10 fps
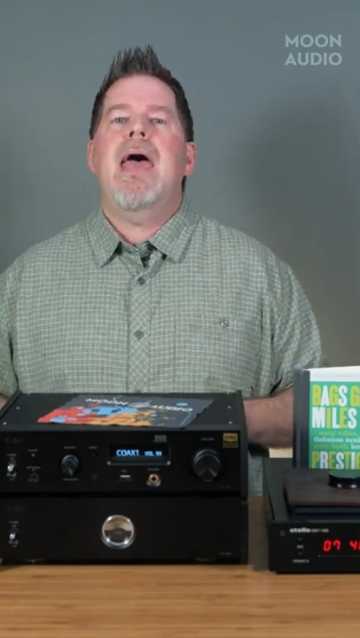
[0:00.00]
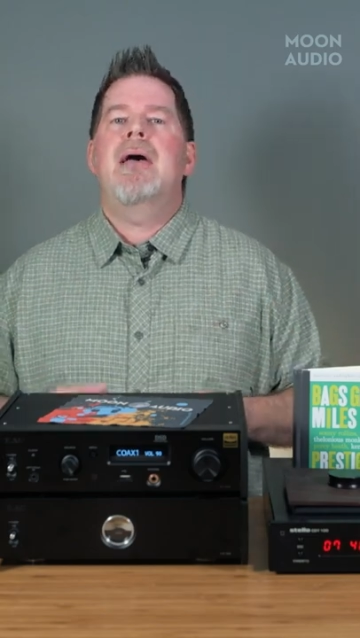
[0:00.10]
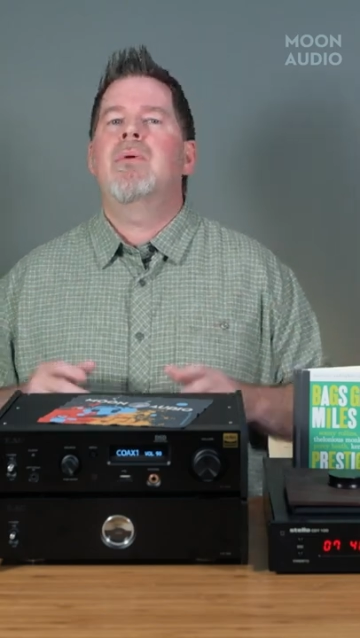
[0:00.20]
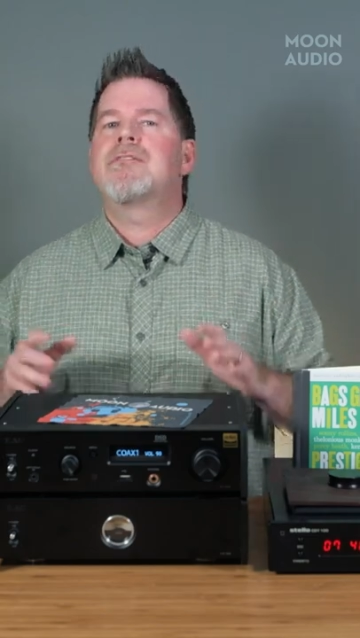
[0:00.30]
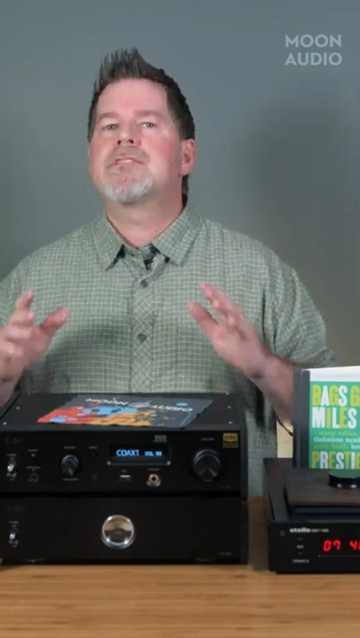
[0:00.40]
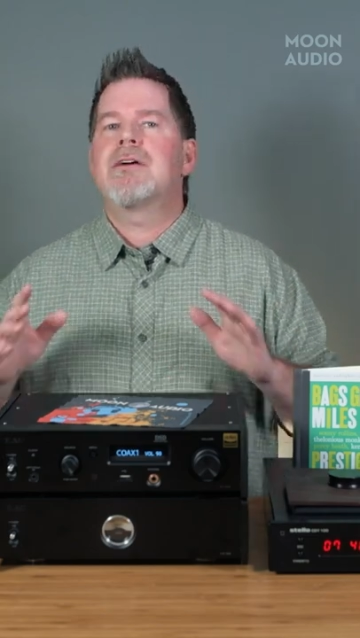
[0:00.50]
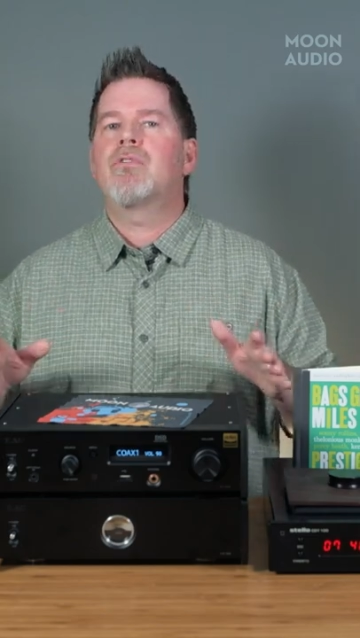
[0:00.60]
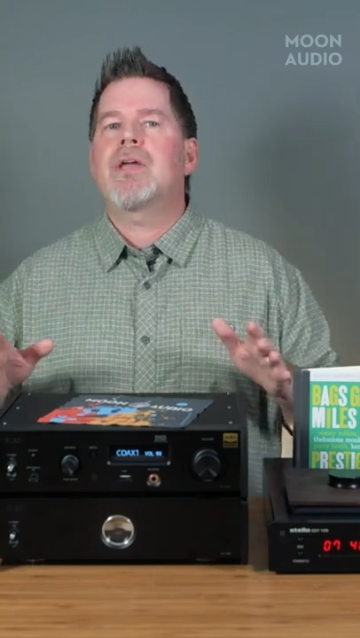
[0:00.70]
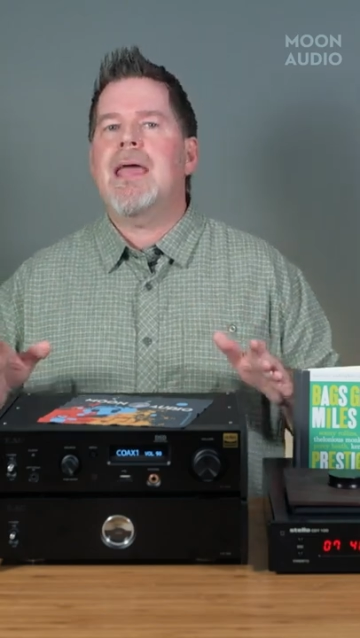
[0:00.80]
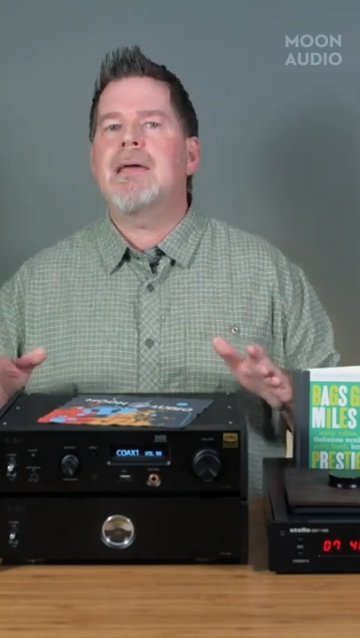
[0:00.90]
And we have
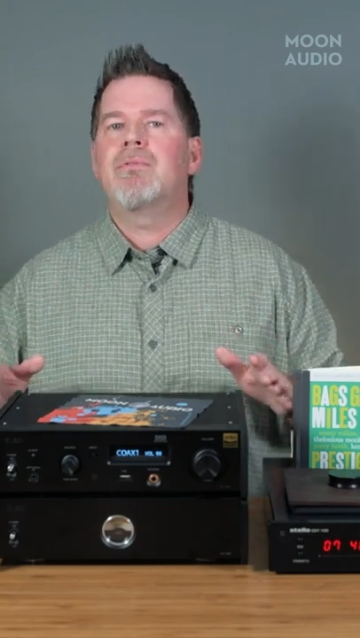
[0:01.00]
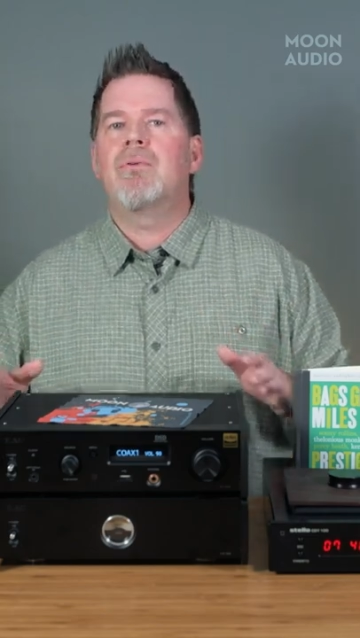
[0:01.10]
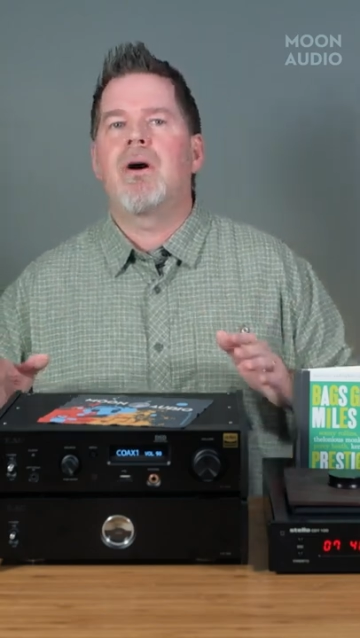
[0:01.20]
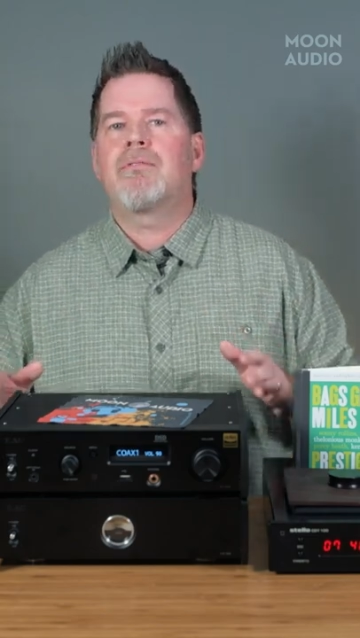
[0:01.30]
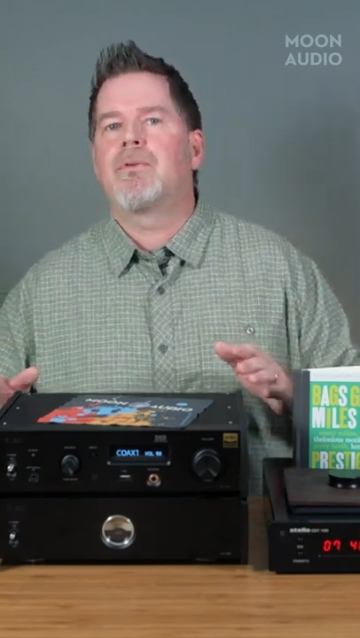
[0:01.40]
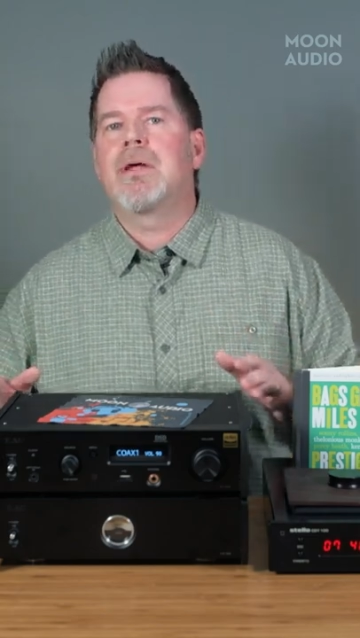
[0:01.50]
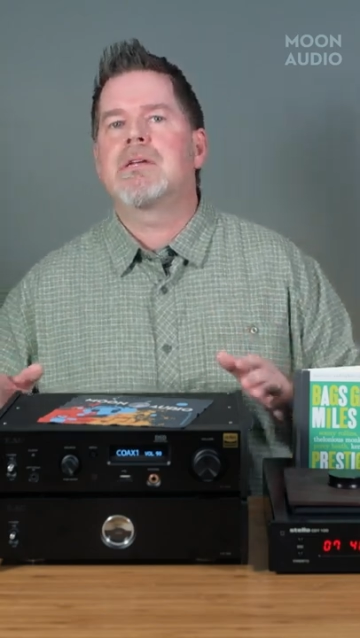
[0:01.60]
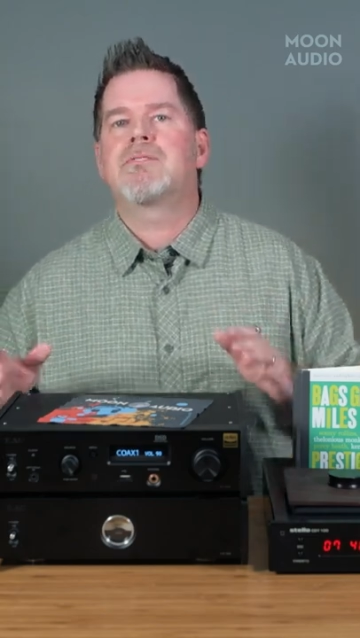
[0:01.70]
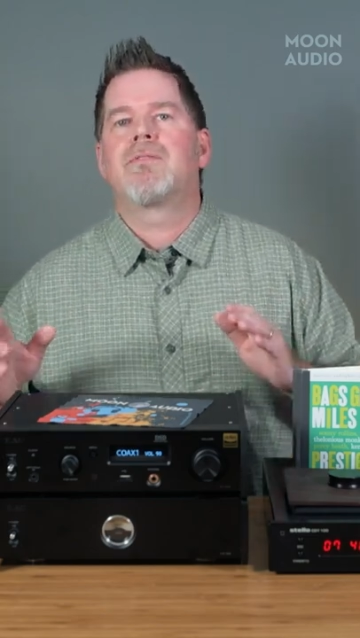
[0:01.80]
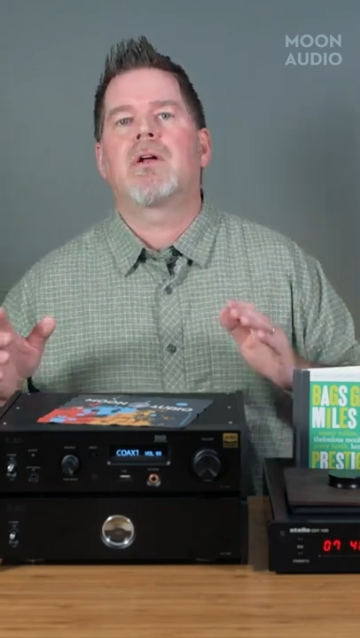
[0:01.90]
several cable
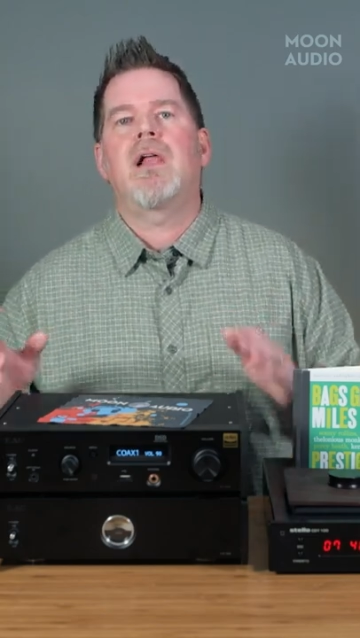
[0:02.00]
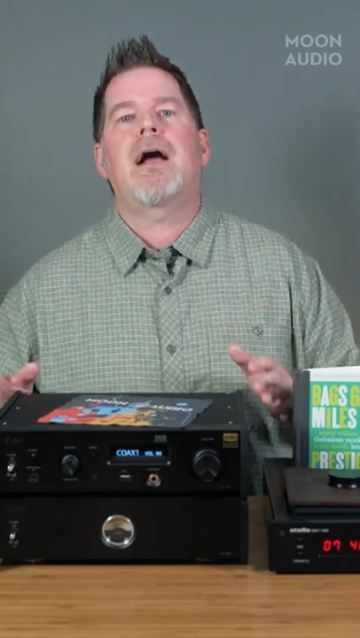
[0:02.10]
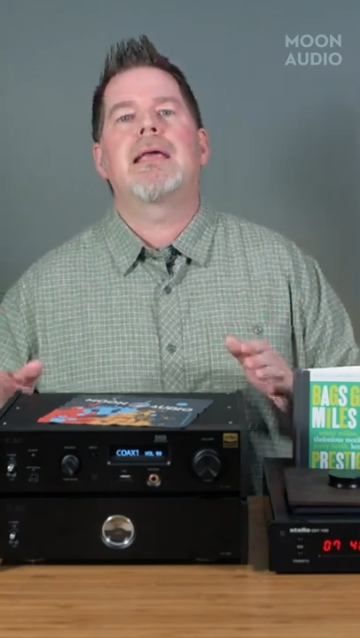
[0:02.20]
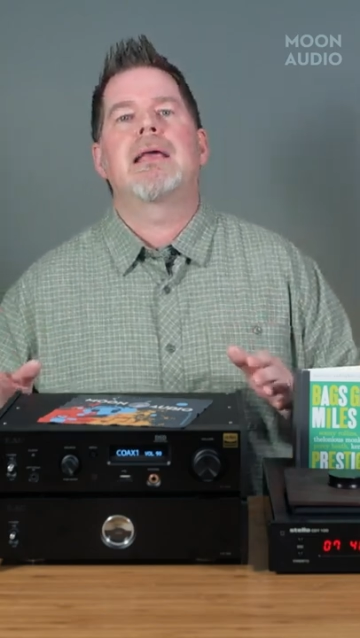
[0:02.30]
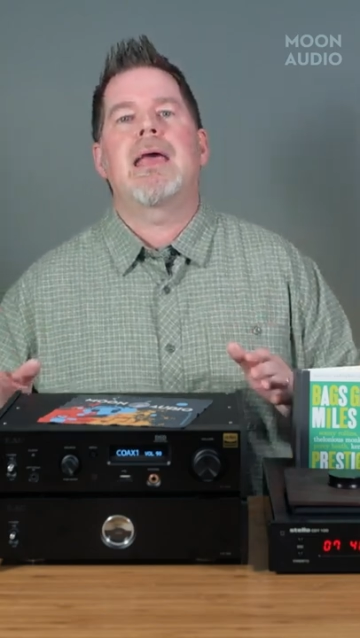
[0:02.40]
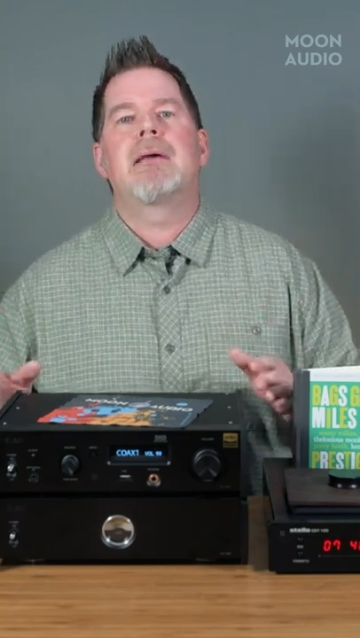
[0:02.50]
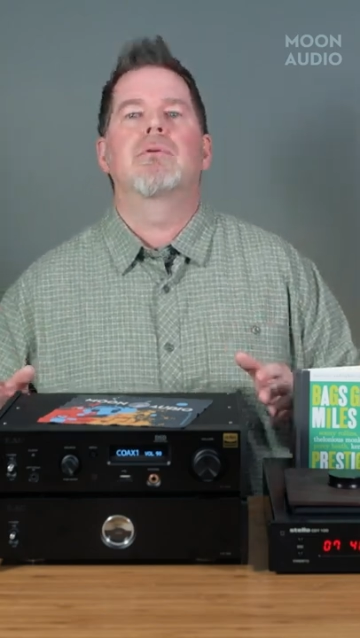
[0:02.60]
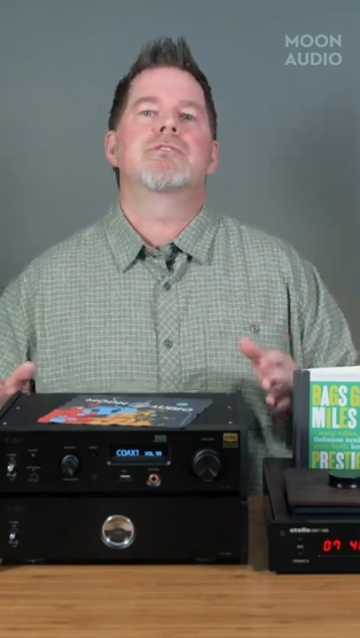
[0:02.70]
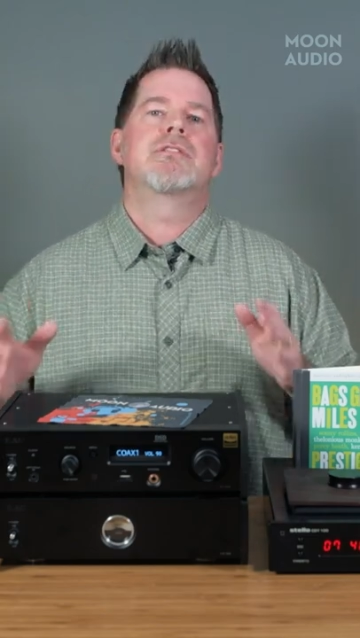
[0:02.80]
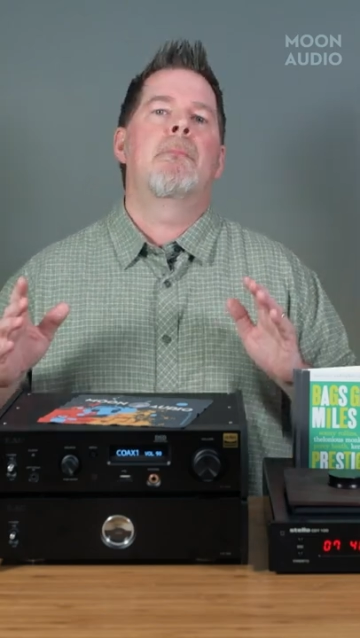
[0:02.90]
offerings for clocking cables.